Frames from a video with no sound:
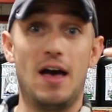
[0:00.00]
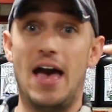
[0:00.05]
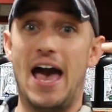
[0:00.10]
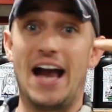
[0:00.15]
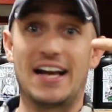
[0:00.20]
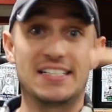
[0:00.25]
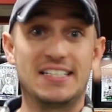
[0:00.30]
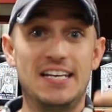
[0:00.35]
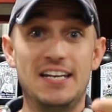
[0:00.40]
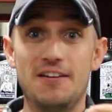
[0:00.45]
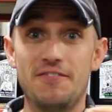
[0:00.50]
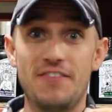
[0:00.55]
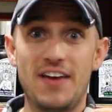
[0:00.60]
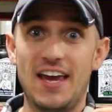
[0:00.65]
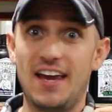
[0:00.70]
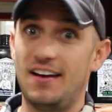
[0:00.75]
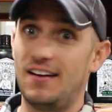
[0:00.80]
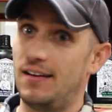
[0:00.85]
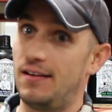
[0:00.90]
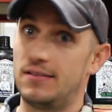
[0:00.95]

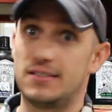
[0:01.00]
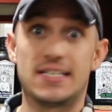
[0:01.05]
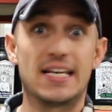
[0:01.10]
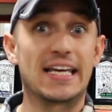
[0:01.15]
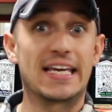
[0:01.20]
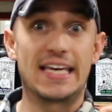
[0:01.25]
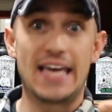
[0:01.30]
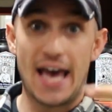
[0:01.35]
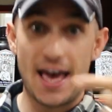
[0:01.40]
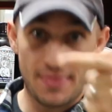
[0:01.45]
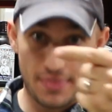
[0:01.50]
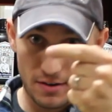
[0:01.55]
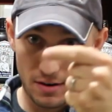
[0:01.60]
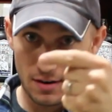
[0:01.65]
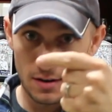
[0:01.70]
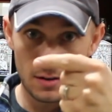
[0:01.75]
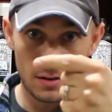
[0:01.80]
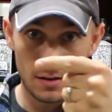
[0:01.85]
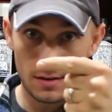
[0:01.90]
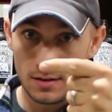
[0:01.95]
Actinovate
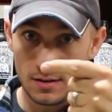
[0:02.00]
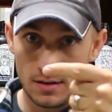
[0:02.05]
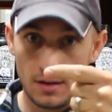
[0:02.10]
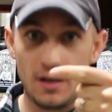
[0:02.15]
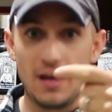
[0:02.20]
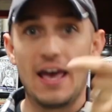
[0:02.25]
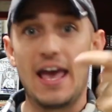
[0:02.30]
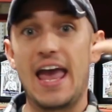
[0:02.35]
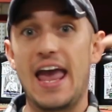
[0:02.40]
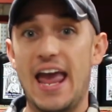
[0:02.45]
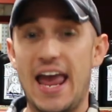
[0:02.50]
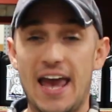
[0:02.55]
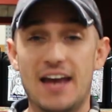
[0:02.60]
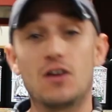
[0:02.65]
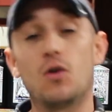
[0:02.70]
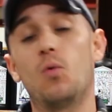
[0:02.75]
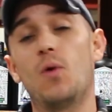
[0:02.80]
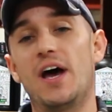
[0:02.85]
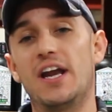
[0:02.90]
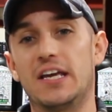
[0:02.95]
together,
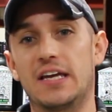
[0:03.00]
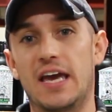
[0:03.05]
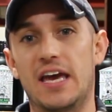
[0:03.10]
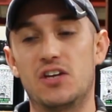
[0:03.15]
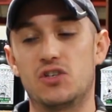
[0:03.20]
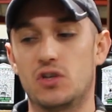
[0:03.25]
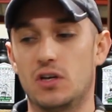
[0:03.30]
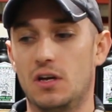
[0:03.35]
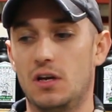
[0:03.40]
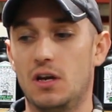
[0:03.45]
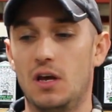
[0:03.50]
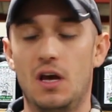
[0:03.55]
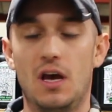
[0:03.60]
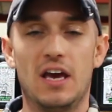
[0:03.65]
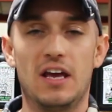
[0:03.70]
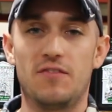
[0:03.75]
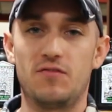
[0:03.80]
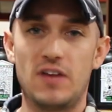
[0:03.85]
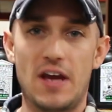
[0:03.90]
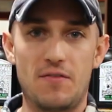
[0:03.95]
and a wetting agent,
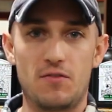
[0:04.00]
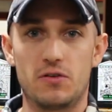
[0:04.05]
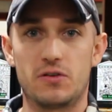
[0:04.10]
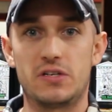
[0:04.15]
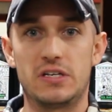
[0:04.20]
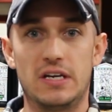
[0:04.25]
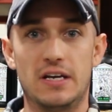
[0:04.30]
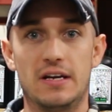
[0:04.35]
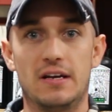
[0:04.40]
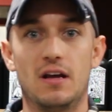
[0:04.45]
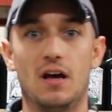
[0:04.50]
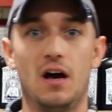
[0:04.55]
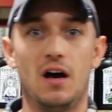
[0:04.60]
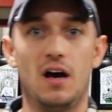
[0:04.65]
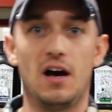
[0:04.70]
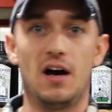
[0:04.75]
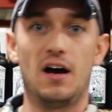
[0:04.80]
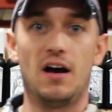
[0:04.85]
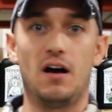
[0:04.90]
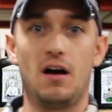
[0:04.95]
and have never seen
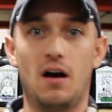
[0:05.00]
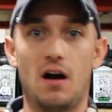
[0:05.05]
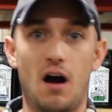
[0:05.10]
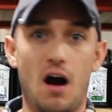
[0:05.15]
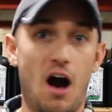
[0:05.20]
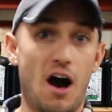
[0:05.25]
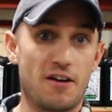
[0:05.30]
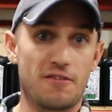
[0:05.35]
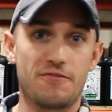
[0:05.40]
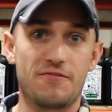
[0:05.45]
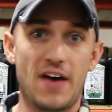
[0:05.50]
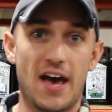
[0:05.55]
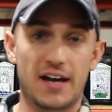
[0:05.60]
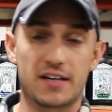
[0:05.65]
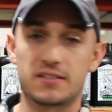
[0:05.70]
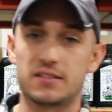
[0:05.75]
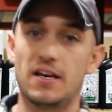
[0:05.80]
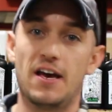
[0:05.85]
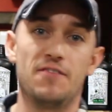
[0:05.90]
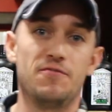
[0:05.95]
odd
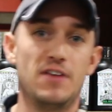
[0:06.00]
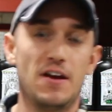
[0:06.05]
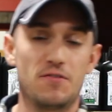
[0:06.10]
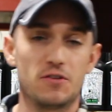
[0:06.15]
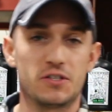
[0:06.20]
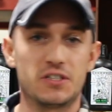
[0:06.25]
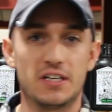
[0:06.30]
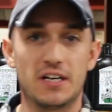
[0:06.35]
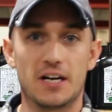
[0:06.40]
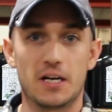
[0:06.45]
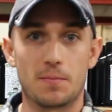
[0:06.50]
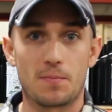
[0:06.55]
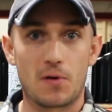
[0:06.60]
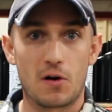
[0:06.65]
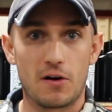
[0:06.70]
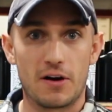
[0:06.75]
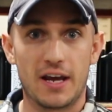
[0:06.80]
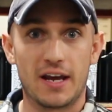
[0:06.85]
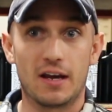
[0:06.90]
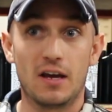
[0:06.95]
effects, have never seen any
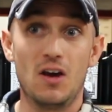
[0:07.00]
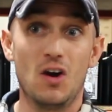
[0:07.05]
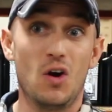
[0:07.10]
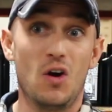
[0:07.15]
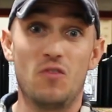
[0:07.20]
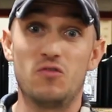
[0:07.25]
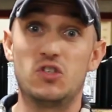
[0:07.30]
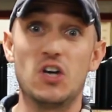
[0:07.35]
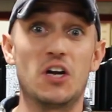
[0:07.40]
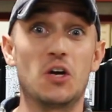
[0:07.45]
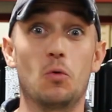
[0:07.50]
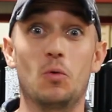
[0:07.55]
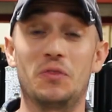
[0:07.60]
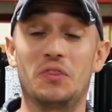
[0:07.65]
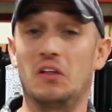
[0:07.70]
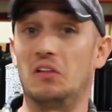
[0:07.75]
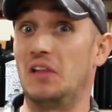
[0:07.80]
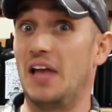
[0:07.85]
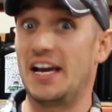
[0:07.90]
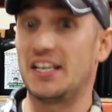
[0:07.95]
burning, done it
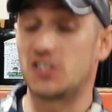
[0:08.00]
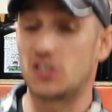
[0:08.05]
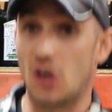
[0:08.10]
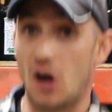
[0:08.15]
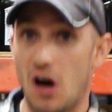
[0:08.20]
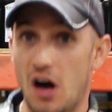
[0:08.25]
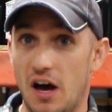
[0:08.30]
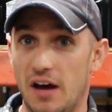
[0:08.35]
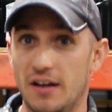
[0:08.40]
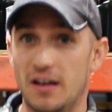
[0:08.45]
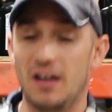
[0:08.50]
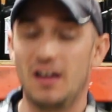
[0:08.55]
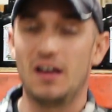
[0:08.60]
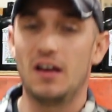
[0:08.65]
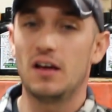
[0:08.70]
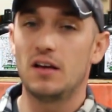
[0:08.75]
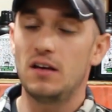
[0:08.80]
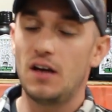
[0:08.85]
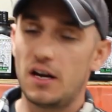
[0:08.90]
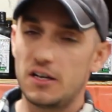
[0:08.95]
with the lights on.
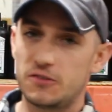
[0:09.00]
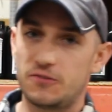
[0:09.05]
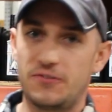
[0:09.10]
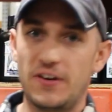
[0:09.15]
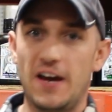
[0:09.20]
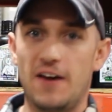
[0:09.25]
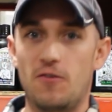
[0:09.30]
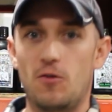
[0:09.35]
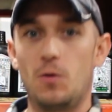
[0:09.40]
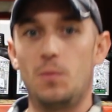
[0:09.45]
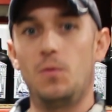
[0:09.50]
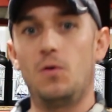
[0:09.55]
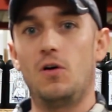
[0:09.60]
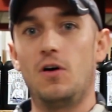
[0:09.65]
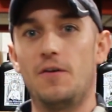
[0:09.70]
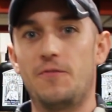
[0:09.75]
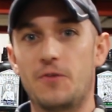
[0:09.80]
Not as favorable.